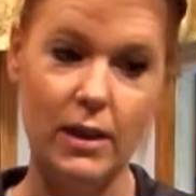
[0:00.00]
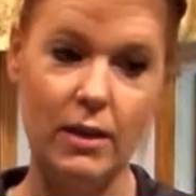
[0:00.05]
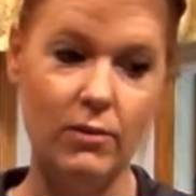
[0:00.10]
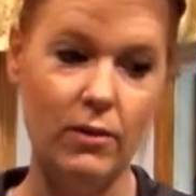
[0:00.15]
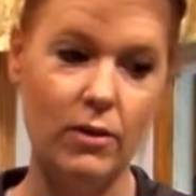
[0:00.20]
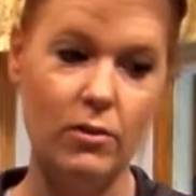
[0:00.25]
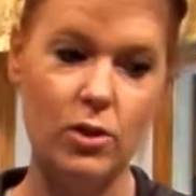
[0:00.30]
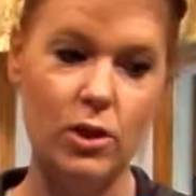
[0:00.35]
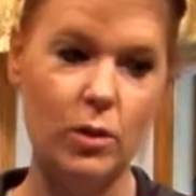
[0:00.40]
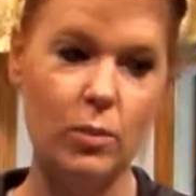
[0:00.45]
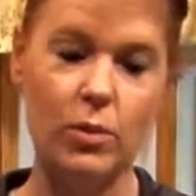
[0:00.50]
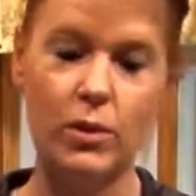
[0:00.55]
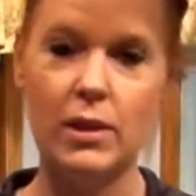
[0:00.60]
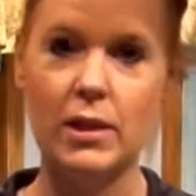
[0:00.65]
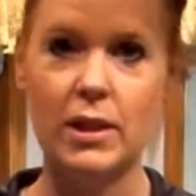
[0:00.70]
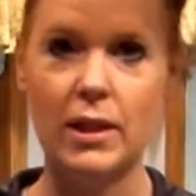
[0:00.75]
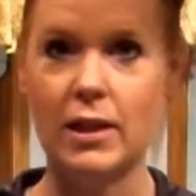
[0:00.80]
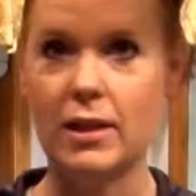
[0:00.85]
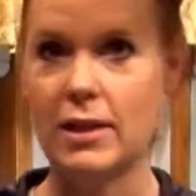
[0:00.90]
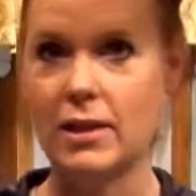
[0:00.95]
even if she
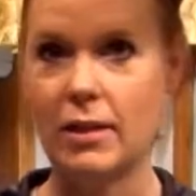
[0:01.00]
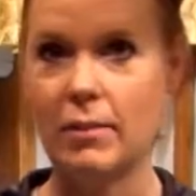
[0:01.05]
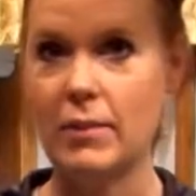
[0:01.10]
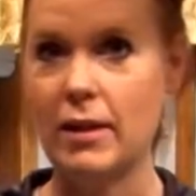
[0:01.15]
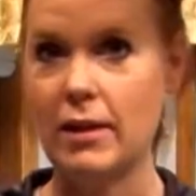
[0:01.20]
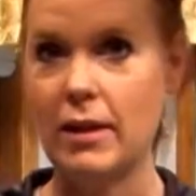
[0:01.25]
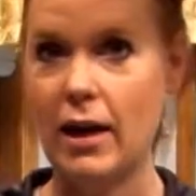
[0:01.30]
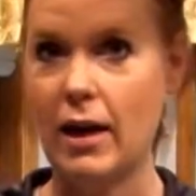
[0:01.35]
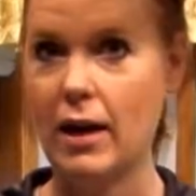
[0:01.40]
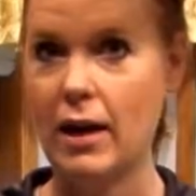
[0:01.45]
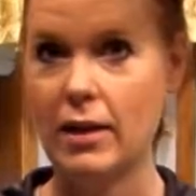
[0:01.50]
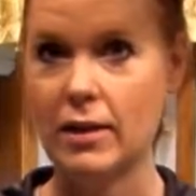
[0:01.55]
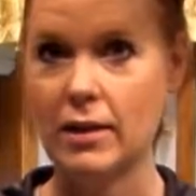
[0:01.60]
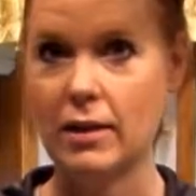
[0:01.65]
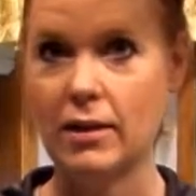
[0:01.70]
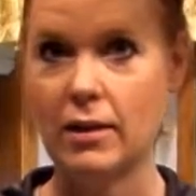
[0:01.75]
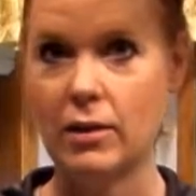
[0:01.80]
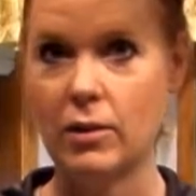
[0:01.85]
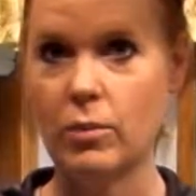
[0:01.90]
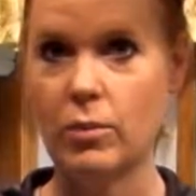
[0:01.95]
puts it on something that has
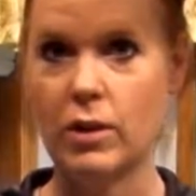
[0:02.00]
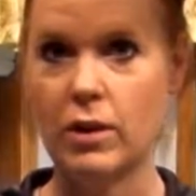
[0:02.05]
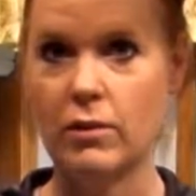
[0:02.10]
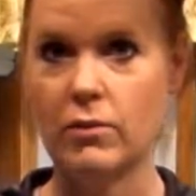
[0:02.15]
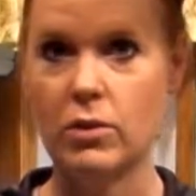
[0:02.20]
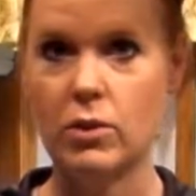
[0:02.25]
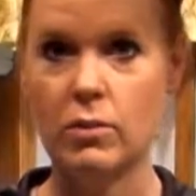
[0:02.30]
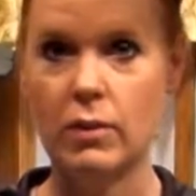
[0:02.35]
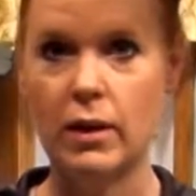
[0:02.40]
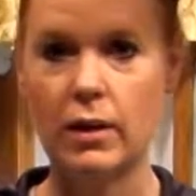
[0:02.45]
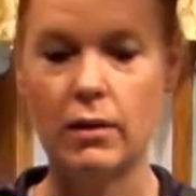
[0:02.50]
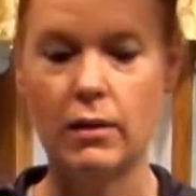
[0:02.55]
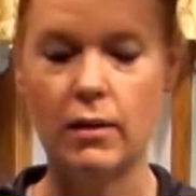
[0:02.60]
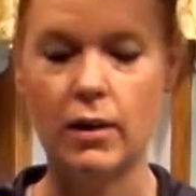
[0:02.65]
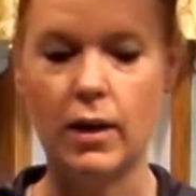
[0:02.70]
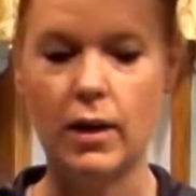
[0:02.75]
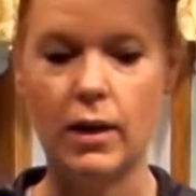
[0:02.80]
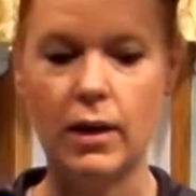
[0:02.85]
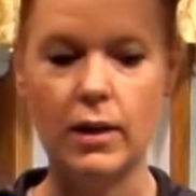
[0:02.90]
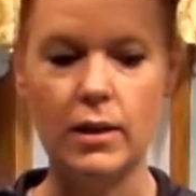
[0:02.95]
a little bit of sweetener
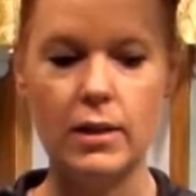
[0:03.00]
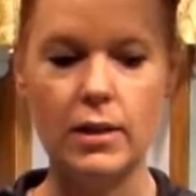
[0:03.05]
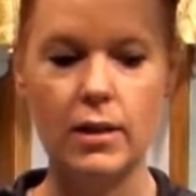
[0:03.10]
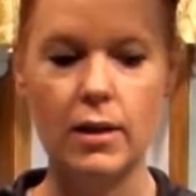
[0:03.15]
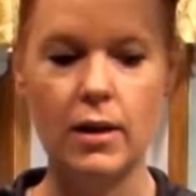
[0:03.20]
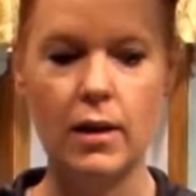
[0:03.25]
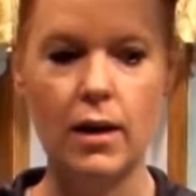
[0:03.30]
on it,